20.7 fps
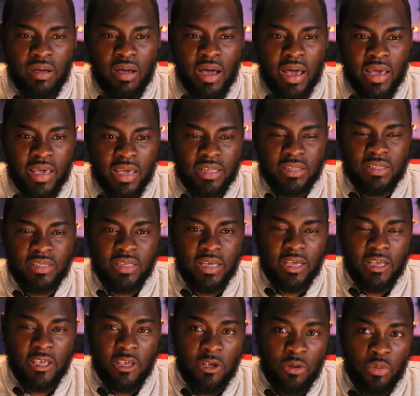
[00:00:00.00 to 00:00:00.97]
I can
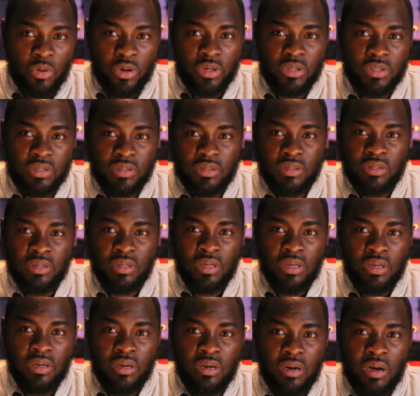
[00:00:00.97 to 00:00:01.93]
say he was,
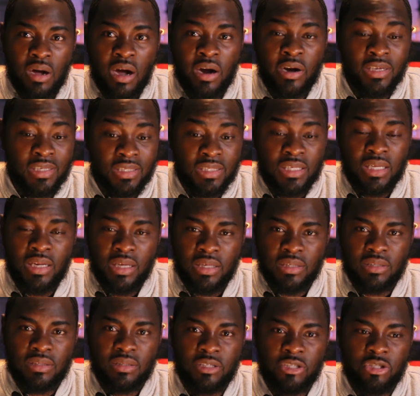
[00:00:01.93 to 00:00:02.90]
or he still
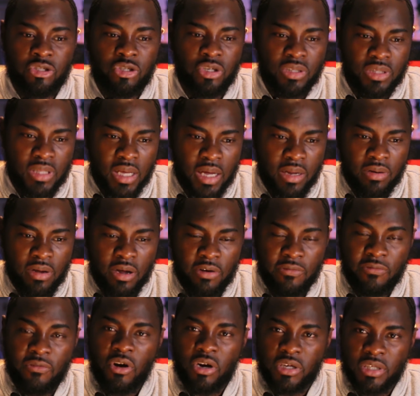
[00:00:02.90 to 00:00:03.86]
is. It's just that
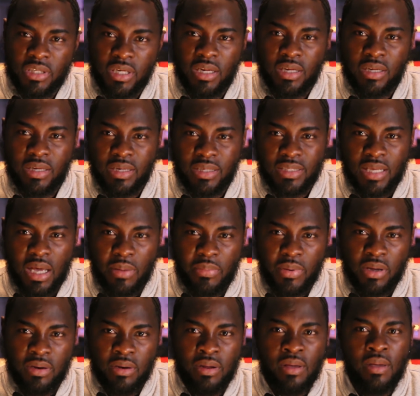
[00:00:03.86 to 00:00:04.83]
unfortunately this
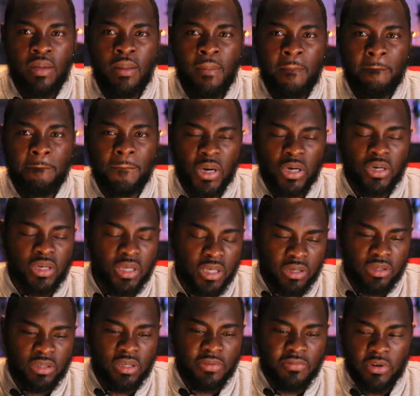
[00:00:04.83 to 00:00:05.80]
happened. But he
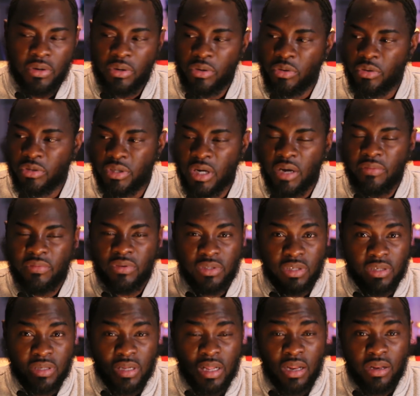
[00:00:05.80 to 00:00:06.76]
is a very good driver.
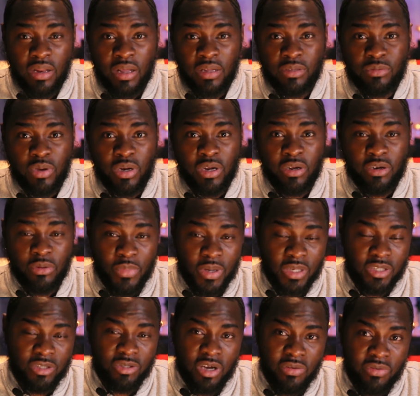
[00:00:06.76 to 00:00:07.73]
So that, that's one of the
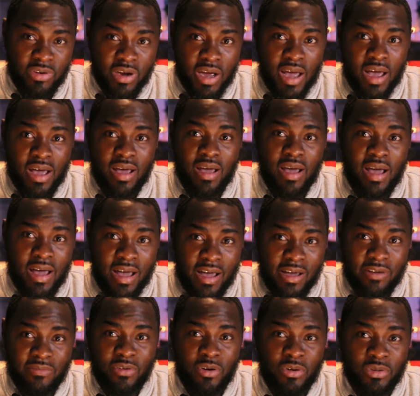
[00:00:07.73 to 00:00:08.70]
best driver I, I
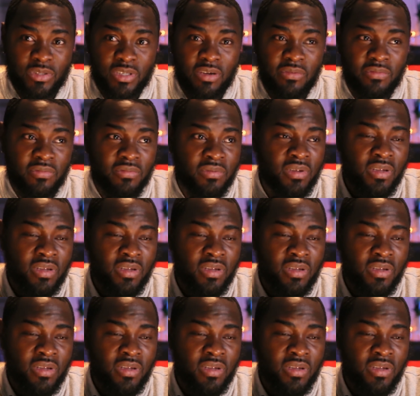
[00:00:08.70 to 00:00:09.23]
have out of